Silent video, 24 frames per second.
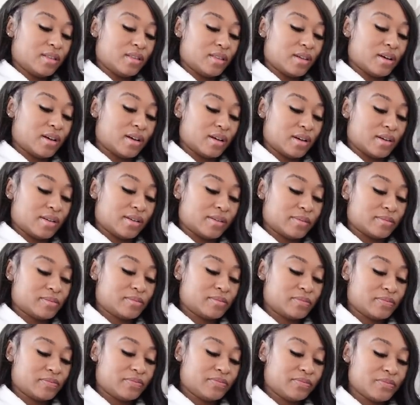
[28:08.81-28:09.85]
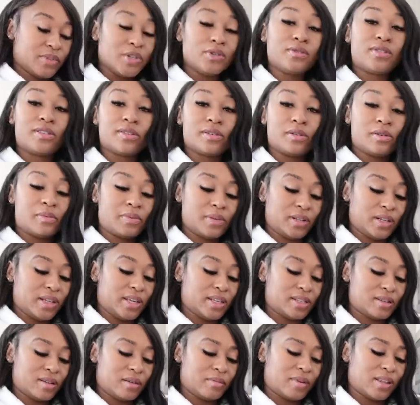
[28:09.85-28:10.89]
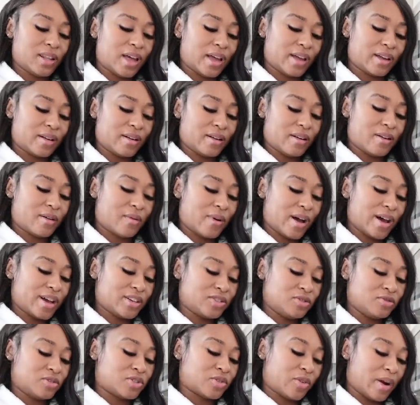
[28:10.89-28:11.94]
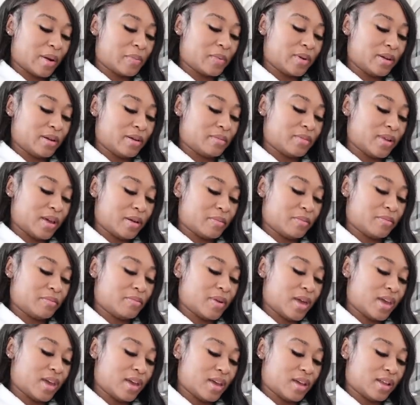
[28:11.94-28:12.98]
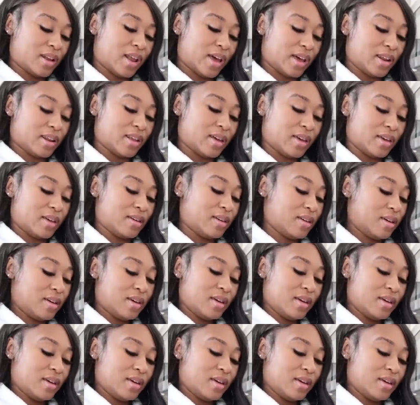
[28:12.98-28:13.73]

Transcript: the um, YouTube police gonna be like, girl, why is you scraping up that pan like that?